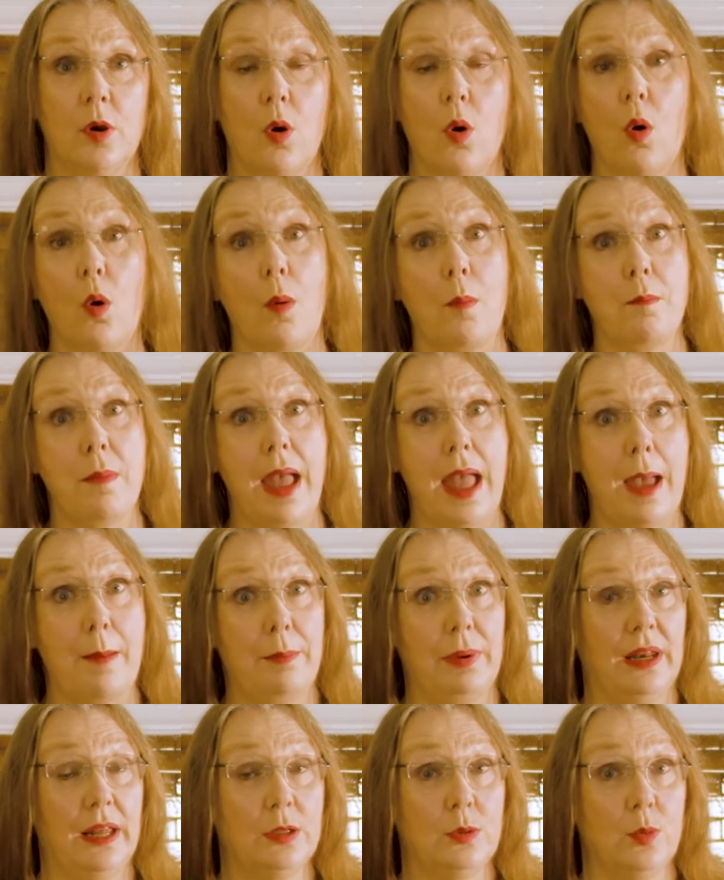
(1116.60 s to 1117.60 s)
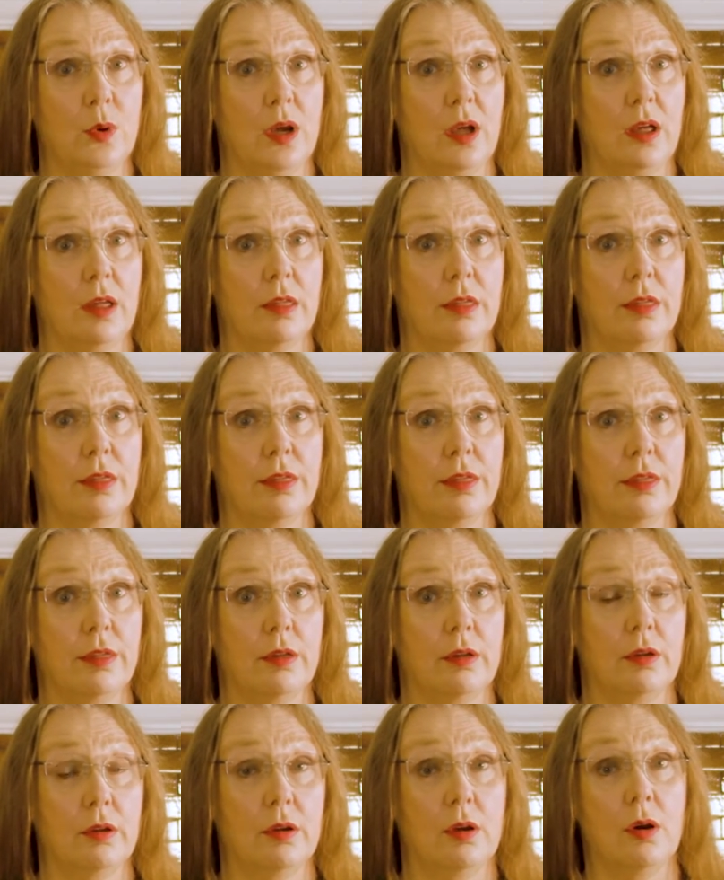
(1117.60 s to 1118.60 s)
Or Mayor Bloodworth?
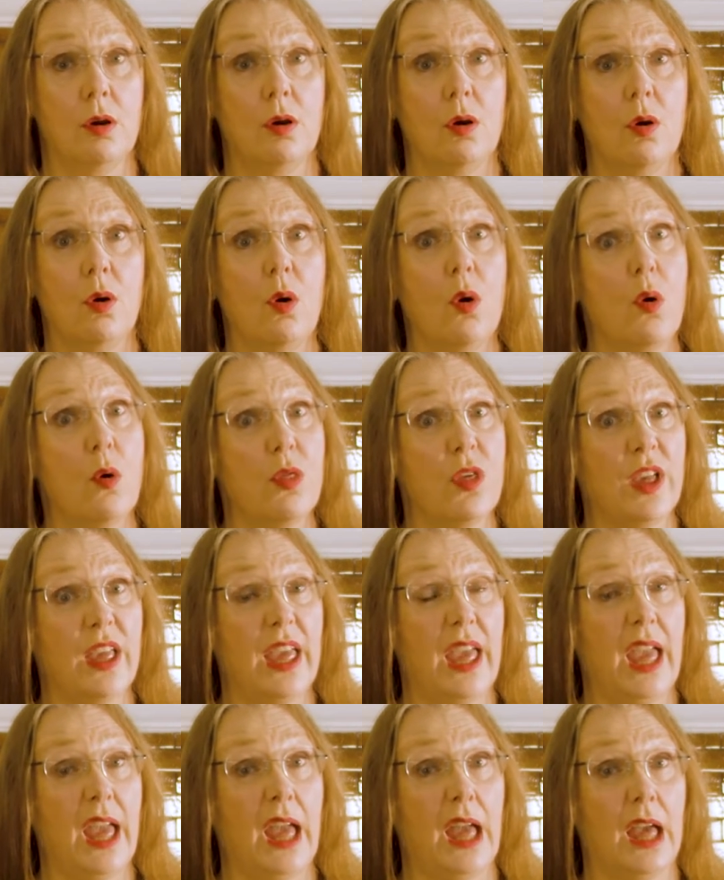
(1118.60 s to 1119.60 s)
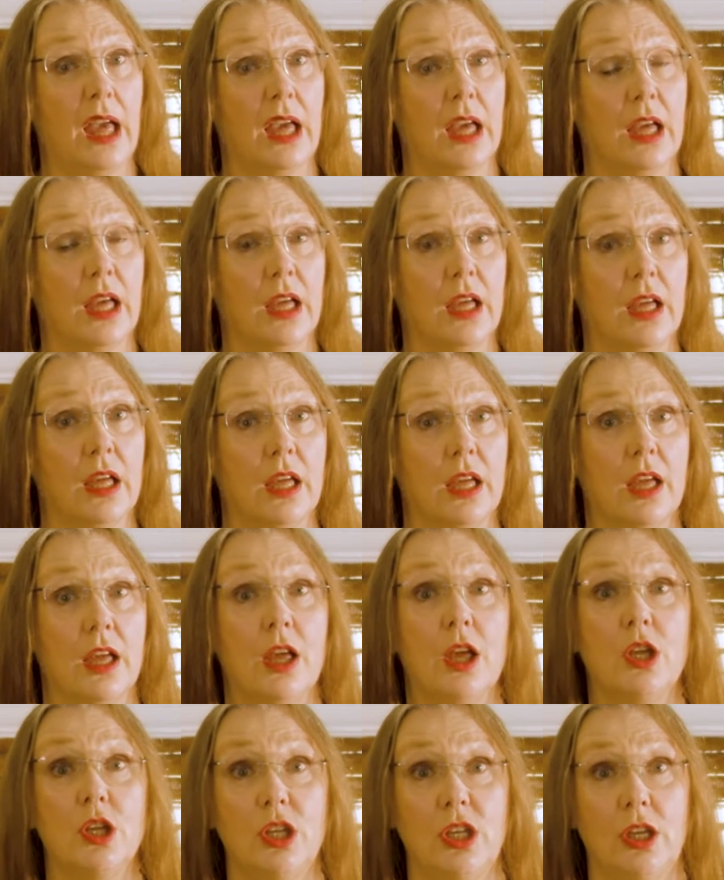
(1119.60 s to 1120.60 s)
Or the King?
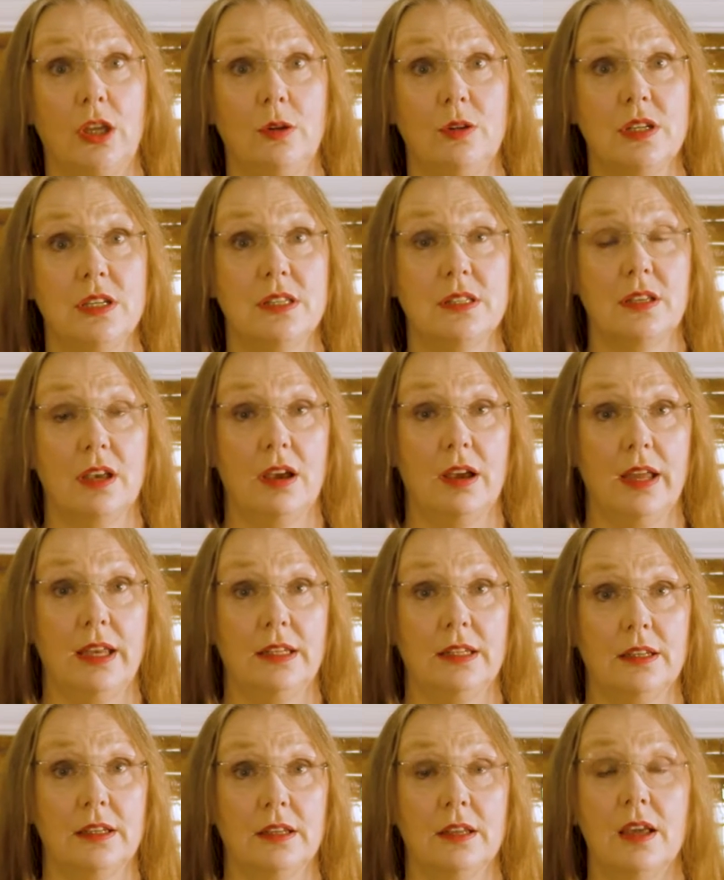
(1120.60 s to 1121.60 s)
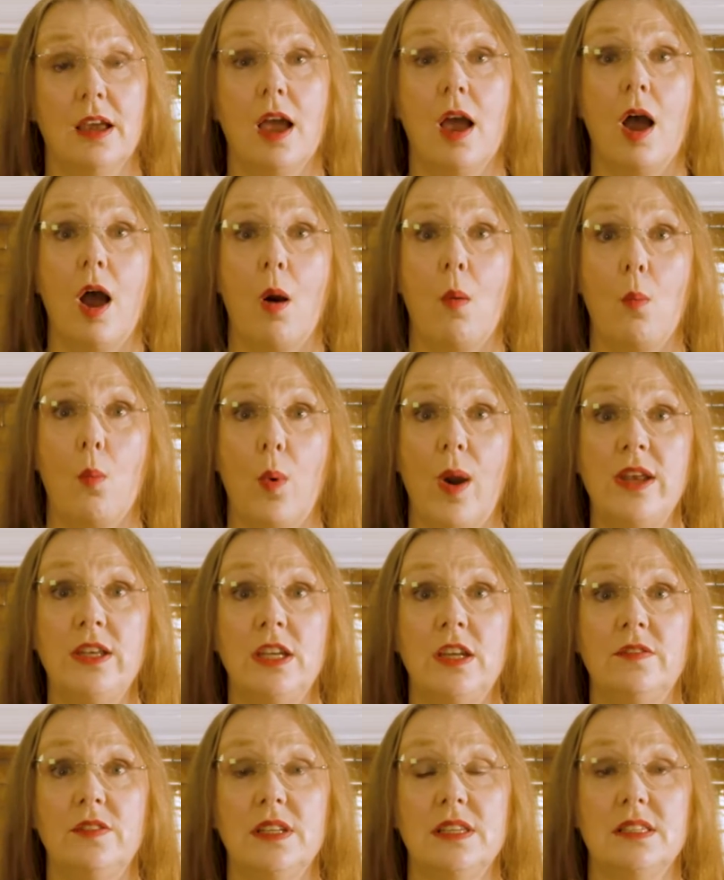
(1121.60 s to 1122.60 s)
You decide. And when
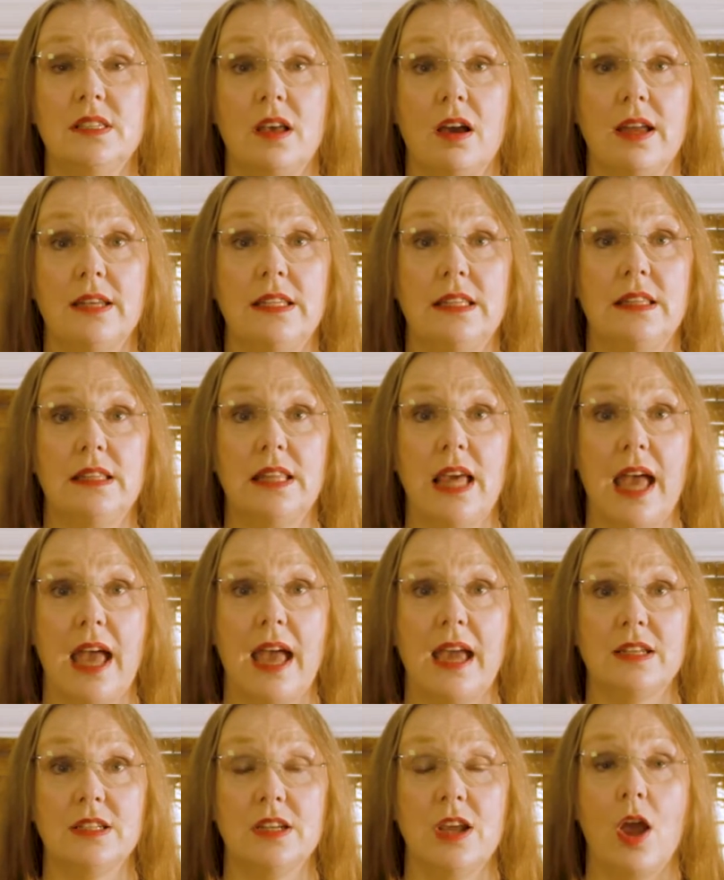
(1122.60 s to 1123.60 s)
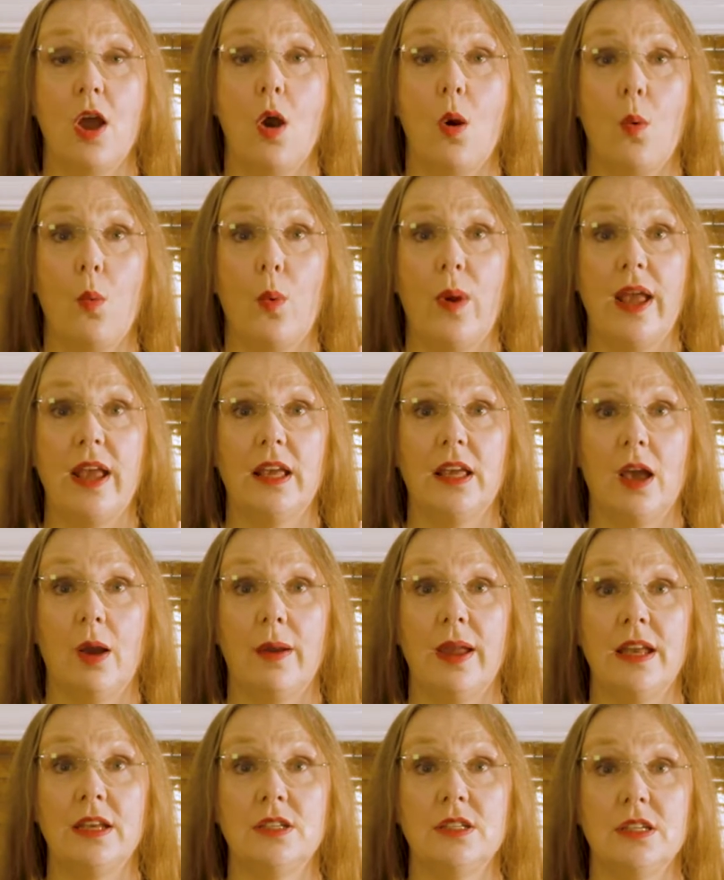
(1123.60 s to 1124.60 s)
you've decided that, we're
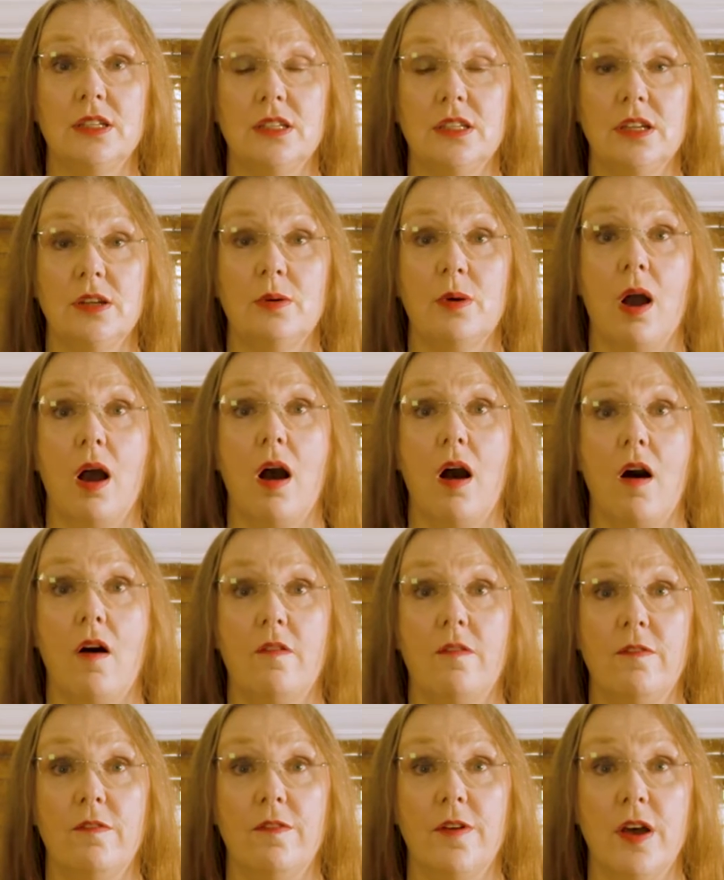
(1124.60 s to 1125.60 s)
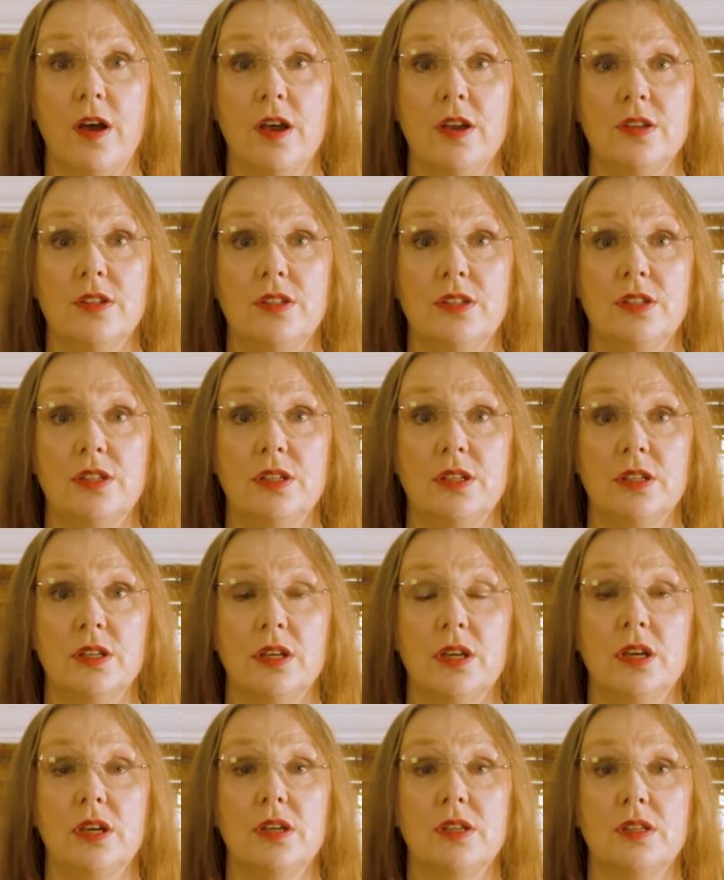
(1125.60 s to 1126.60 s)
going to do our first
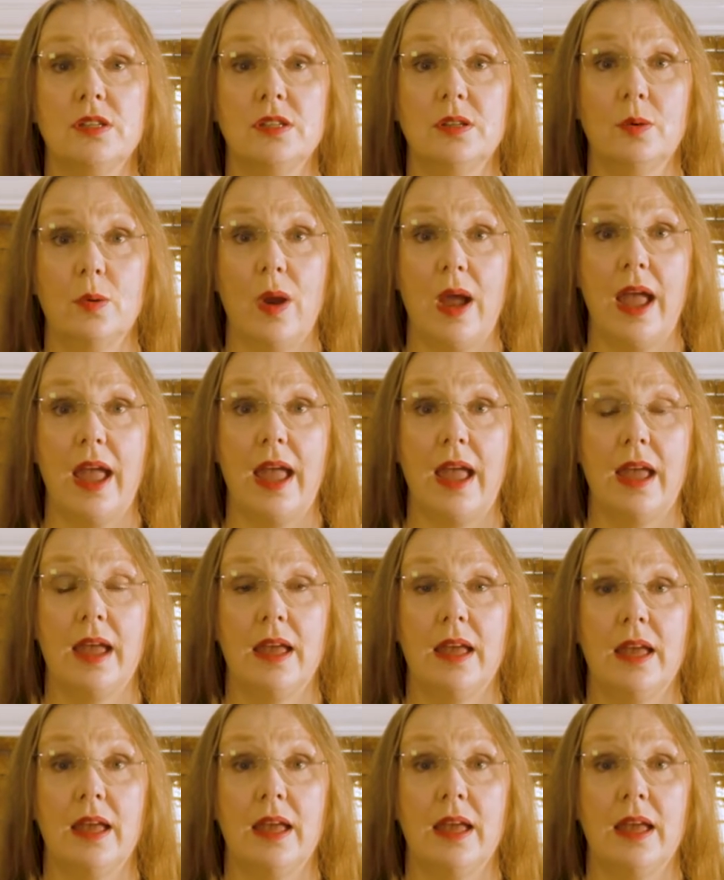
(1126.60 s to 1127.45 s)
square.